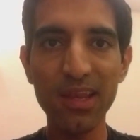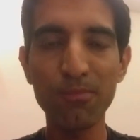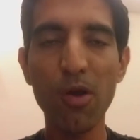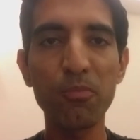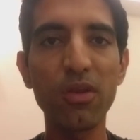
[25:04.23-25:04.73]

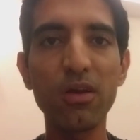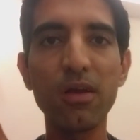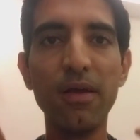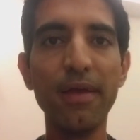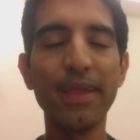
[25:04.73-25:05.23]
popular,
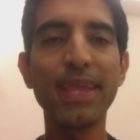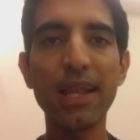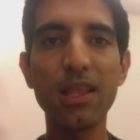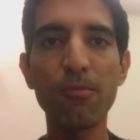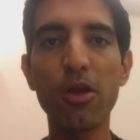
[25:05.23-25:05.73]

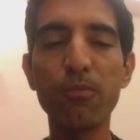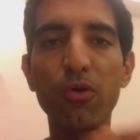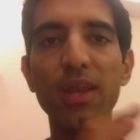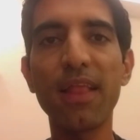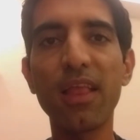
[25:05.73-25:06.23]
get them on
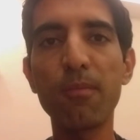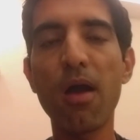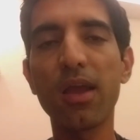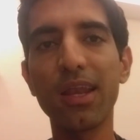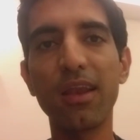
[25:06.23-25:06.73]
board and then
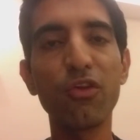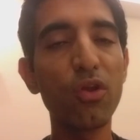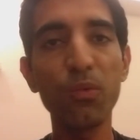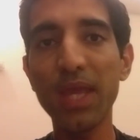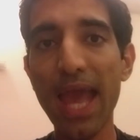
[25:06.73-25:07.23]
market it.
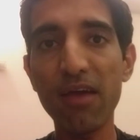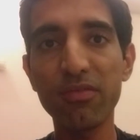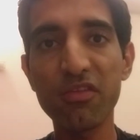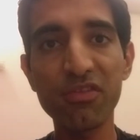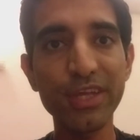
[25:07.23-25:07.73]
We
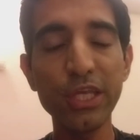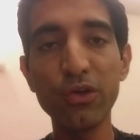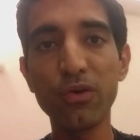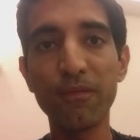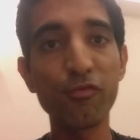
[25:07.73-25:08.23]
have the
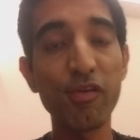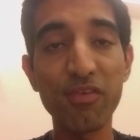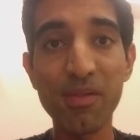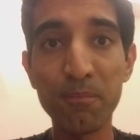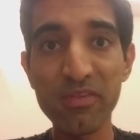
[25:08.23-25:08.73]
CEO. So if
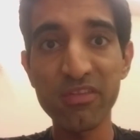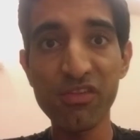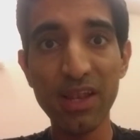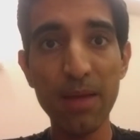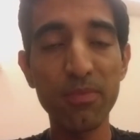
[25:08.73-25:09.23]
it's a business
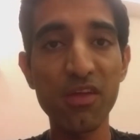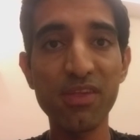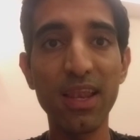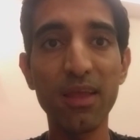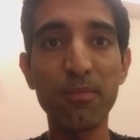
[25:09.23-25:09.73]
club, they're
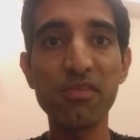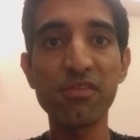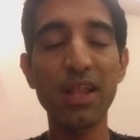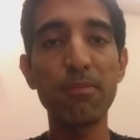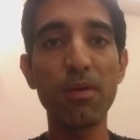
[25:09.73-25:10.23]
selling
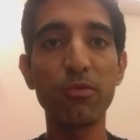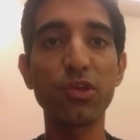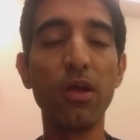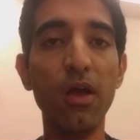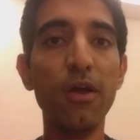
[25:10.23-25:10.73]
business club
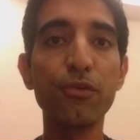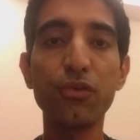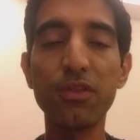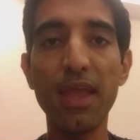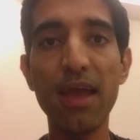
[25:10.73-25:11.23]
membership,
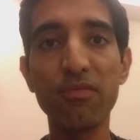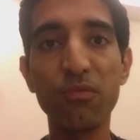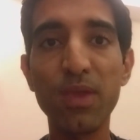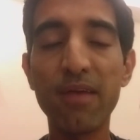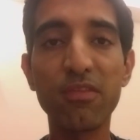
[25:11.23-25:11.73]
we
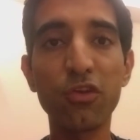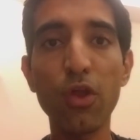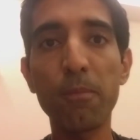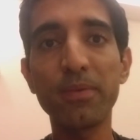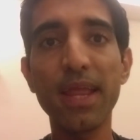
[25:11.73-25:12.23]
have the
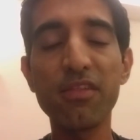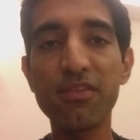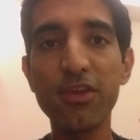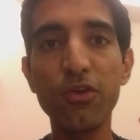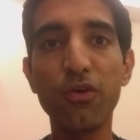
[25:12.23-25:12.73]
top 10
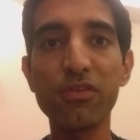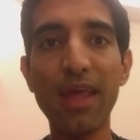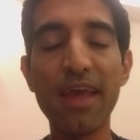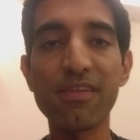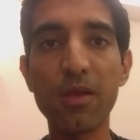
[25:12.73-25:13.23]
CEOs
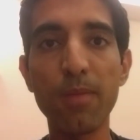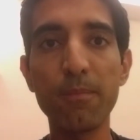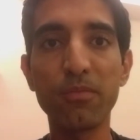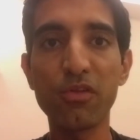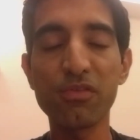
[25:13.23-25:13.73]
as our
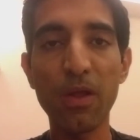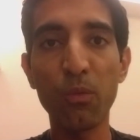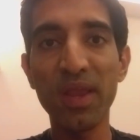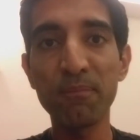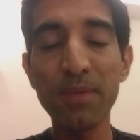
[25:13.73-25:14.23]
members. Now,
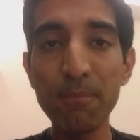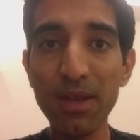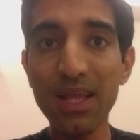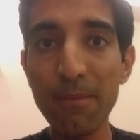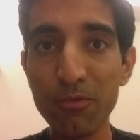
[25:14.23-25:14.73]
when
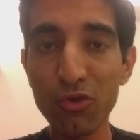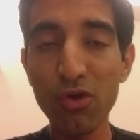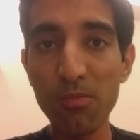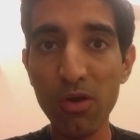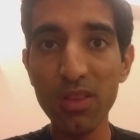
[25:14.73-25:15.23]
people come to
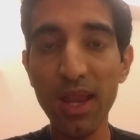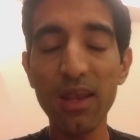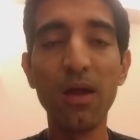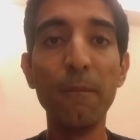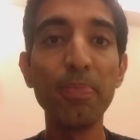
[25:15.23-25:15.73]
know about that,
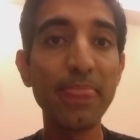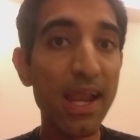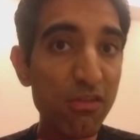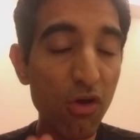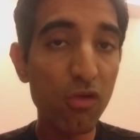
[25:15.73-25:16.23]

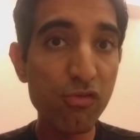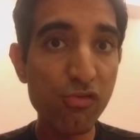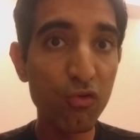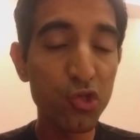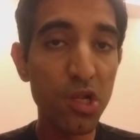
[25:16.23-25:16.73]
that's also
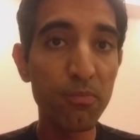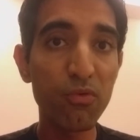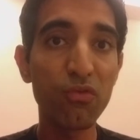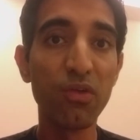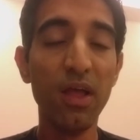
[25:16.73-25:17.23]
social proof.